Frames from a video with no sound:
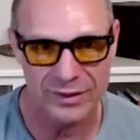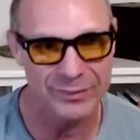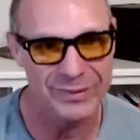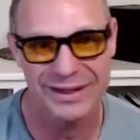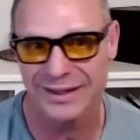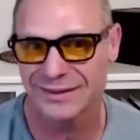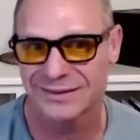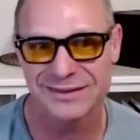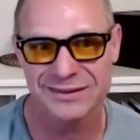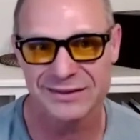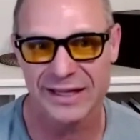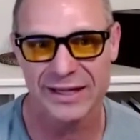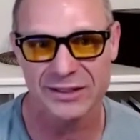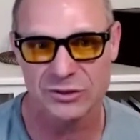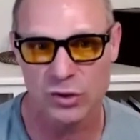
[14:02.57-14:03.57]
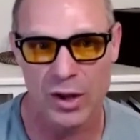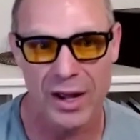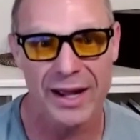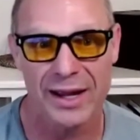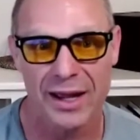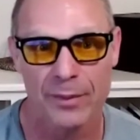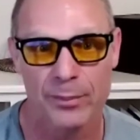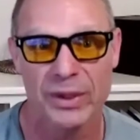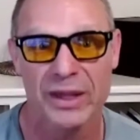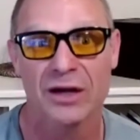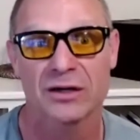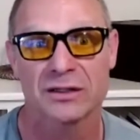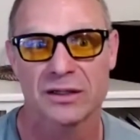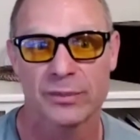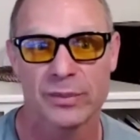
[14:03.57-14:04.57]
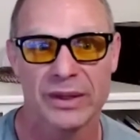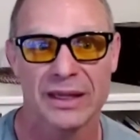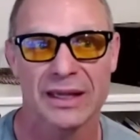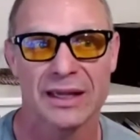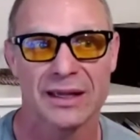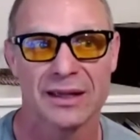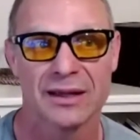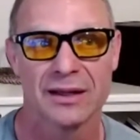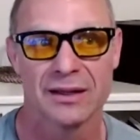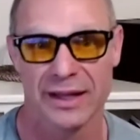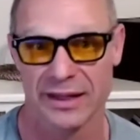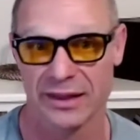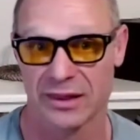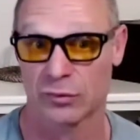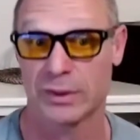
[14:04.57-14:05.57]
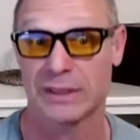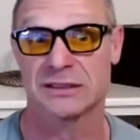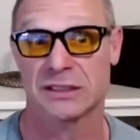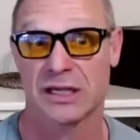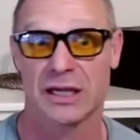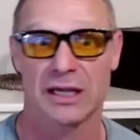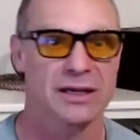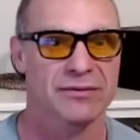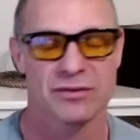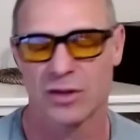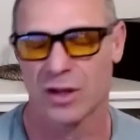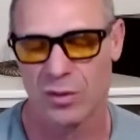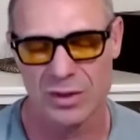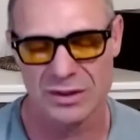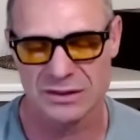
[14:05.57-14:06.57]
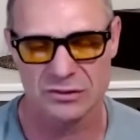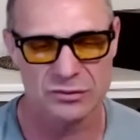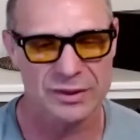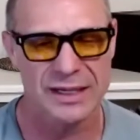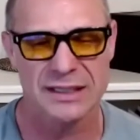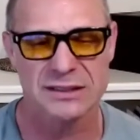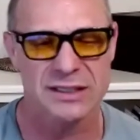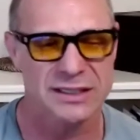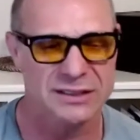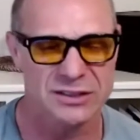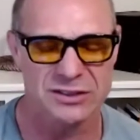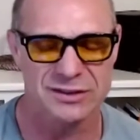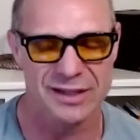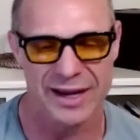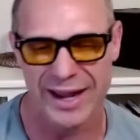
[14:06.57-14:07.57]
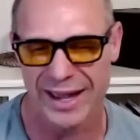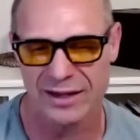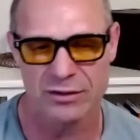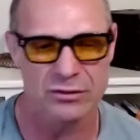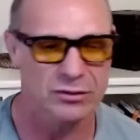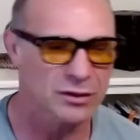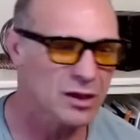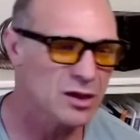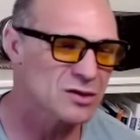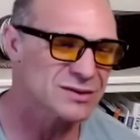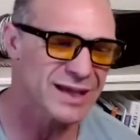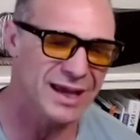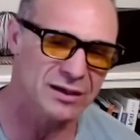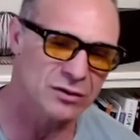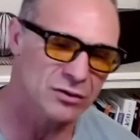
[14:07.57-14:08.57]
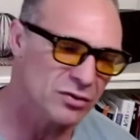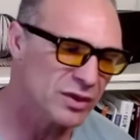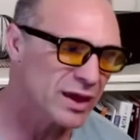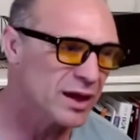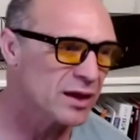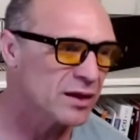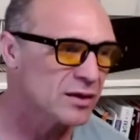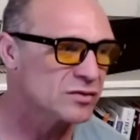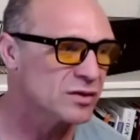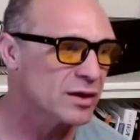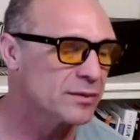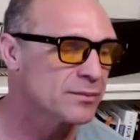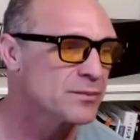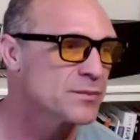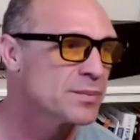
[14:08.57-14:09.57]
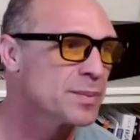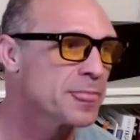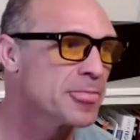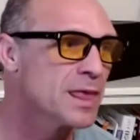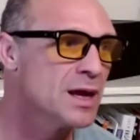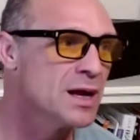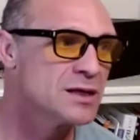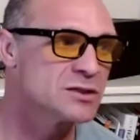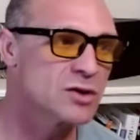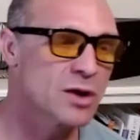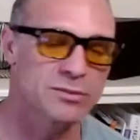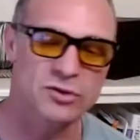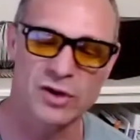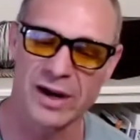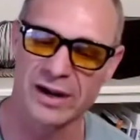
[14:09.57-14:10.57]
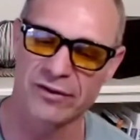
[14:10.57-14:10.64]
I mean, it's just like so I appeared to be like the rich kid, even though I wasn't rich. I just I had new clothes, I had new things, and so I'm trying.